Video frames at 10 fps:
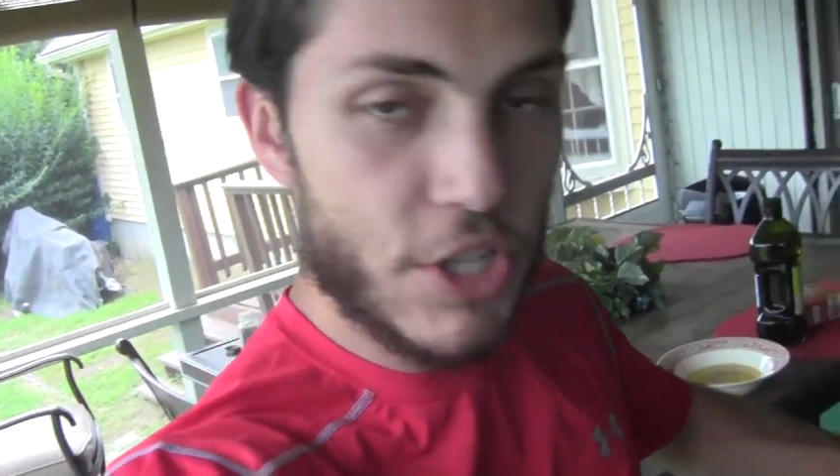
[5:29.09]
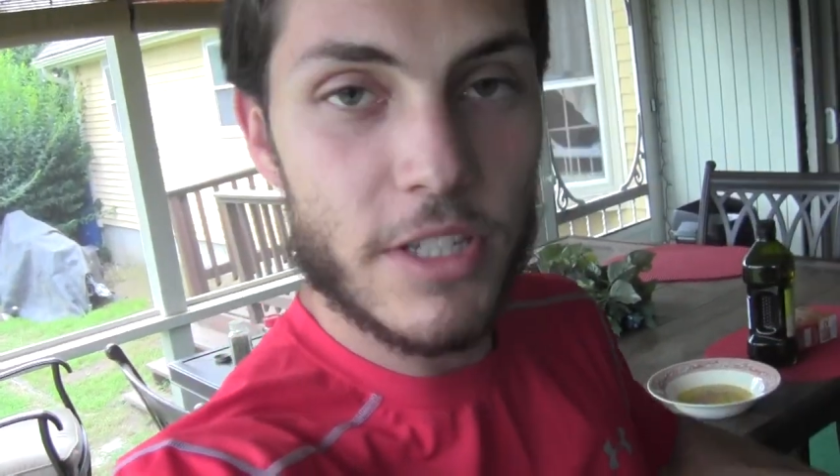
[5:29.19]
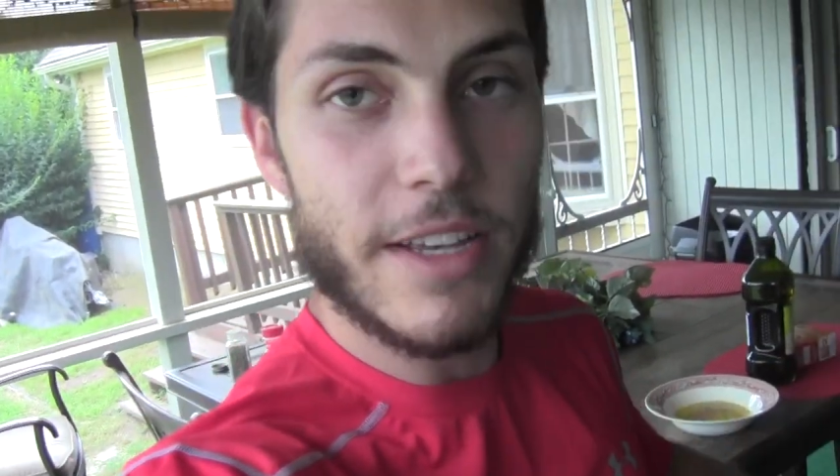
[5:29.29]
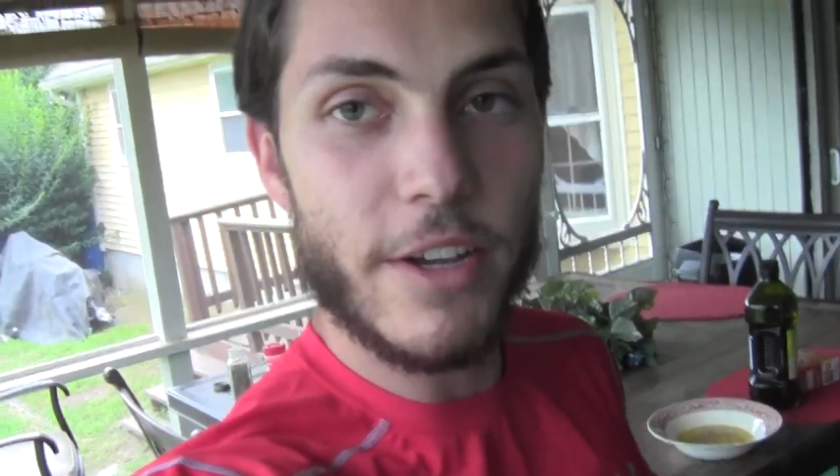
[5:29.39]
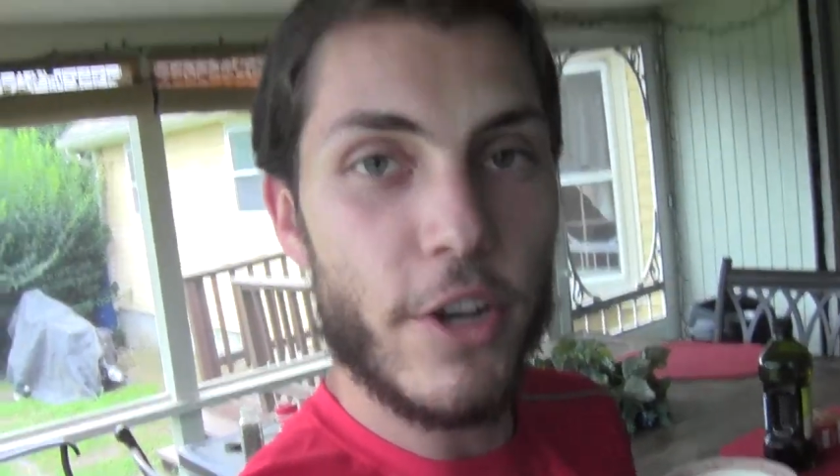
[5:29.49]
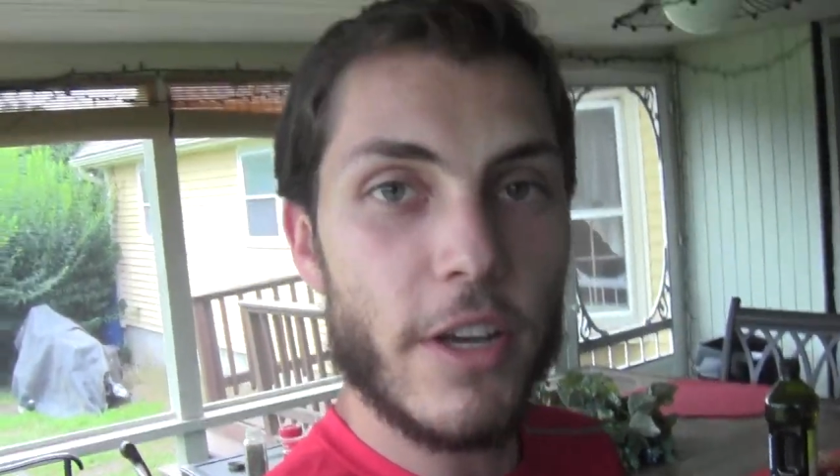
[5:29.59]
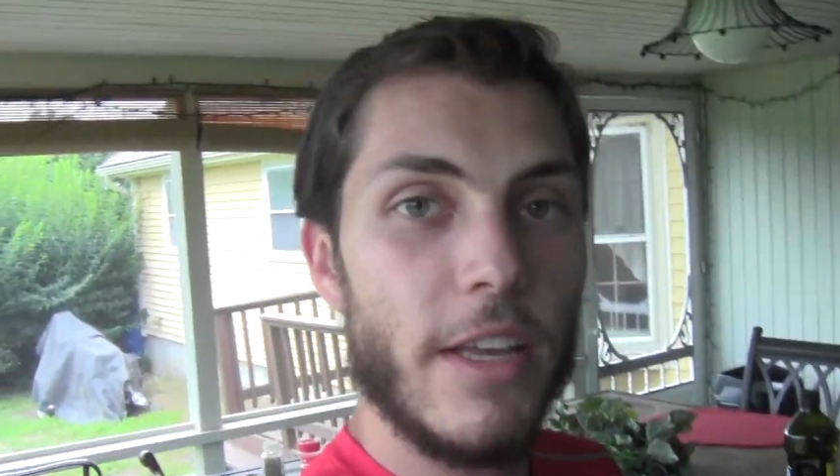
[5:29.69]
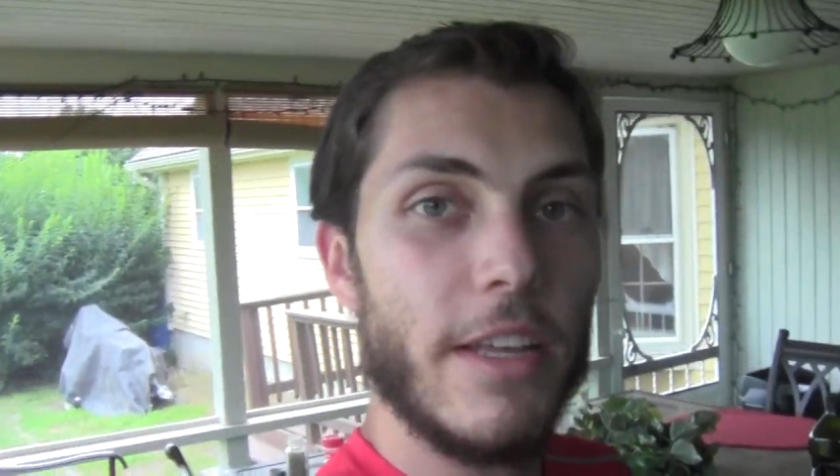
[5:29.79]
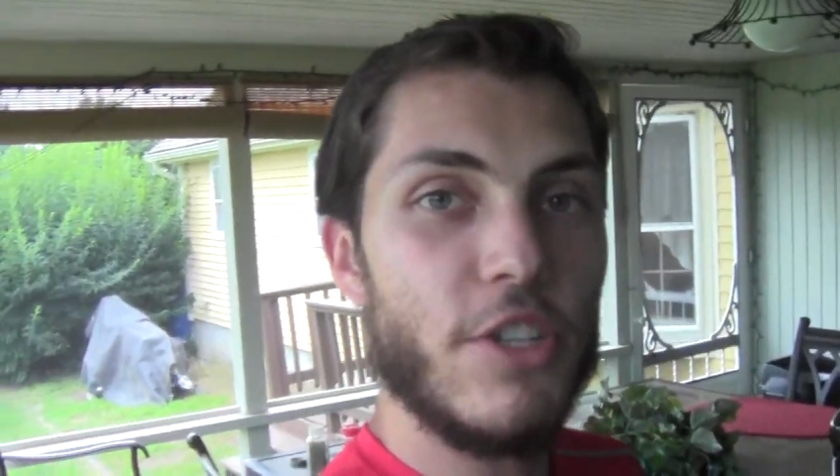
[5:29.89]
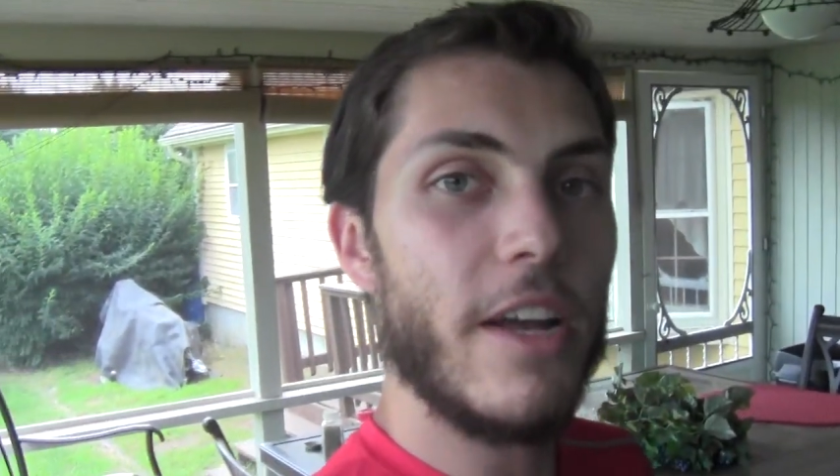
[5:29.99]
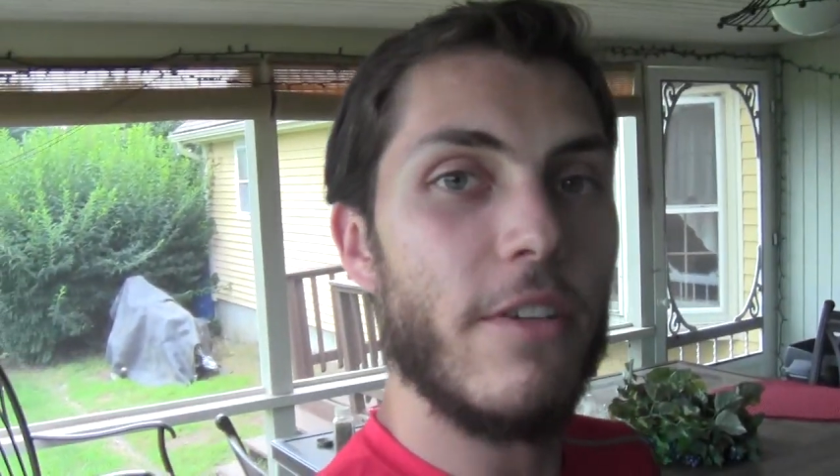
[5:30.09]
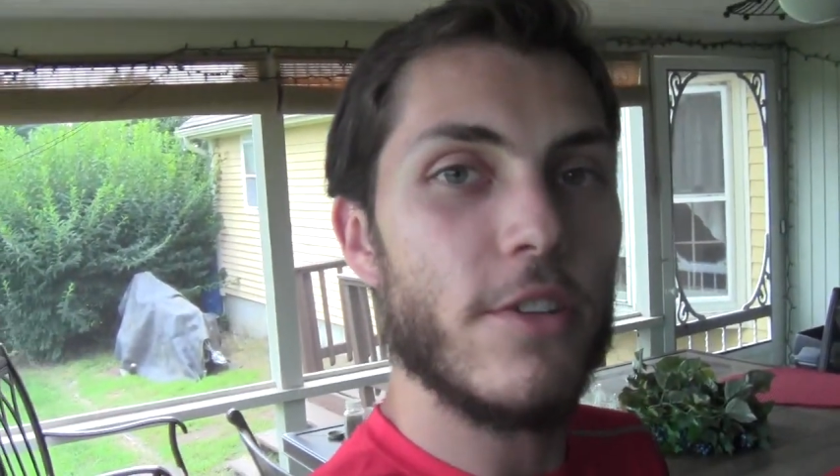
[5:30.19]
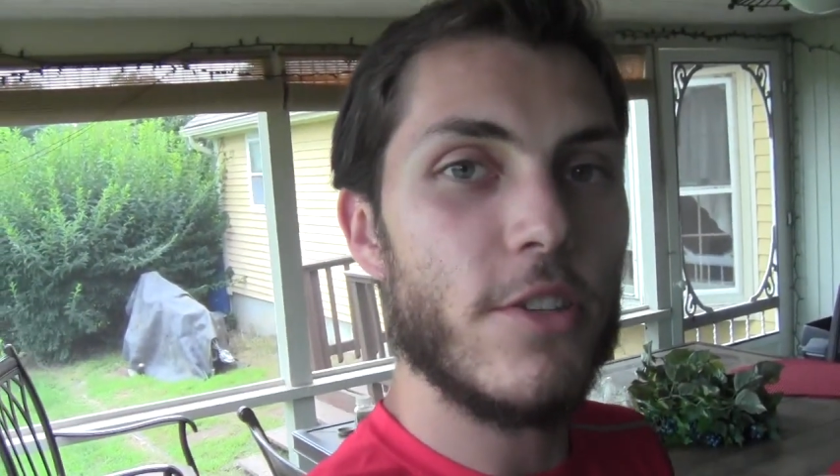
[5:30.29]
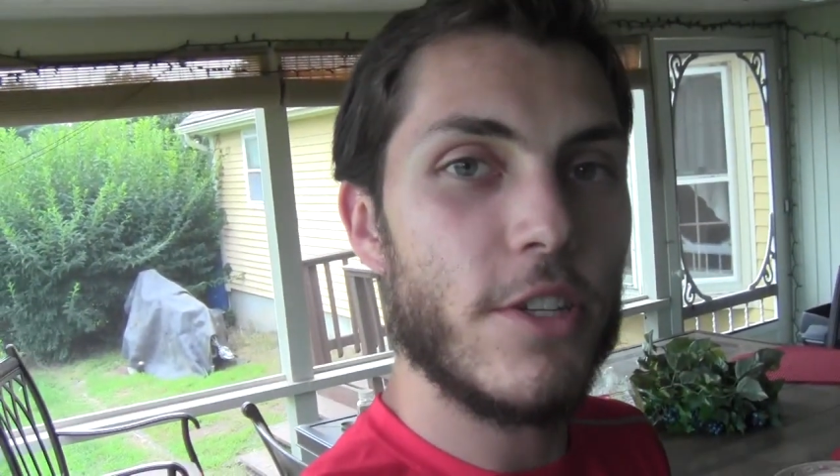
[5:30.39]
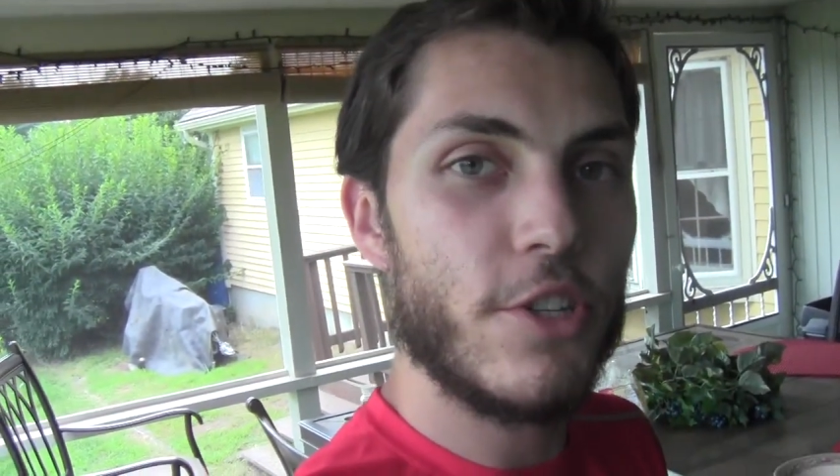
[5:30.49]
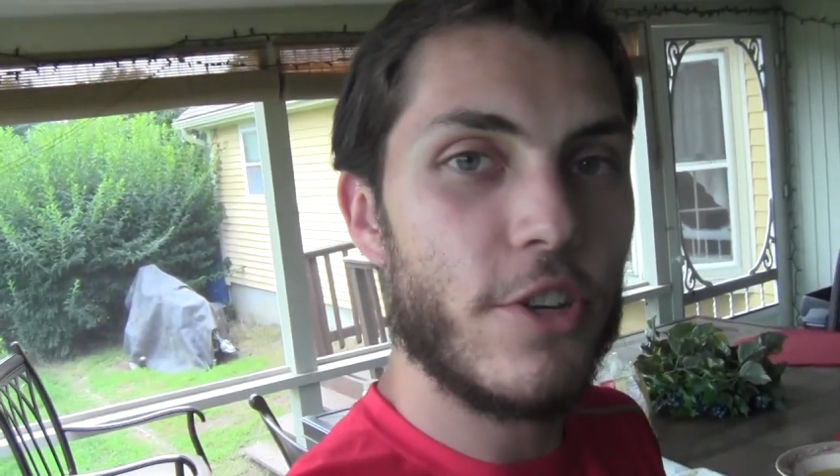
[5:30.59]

just like cooking in general, so this